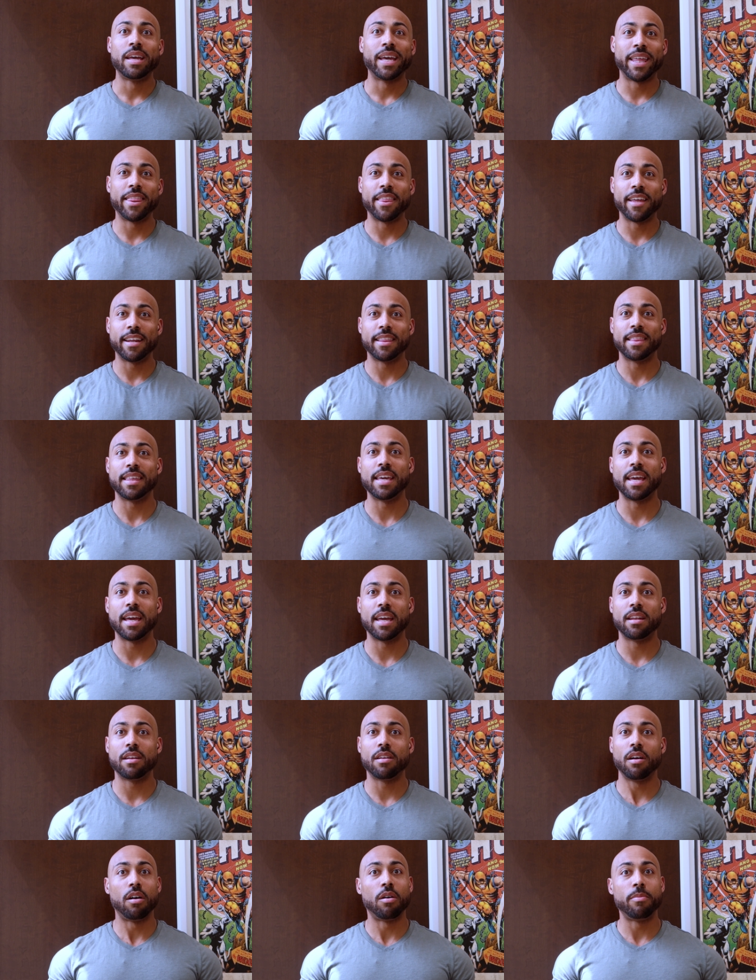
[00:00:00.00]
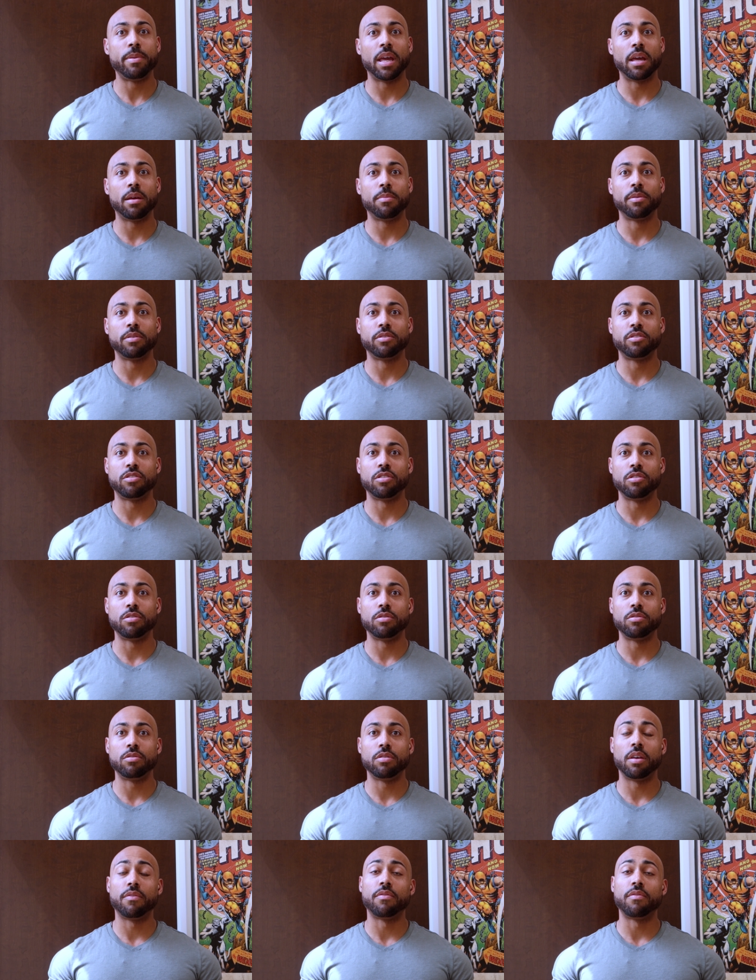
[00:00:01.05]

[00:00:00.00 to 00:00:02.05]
and then at the end I'll be able to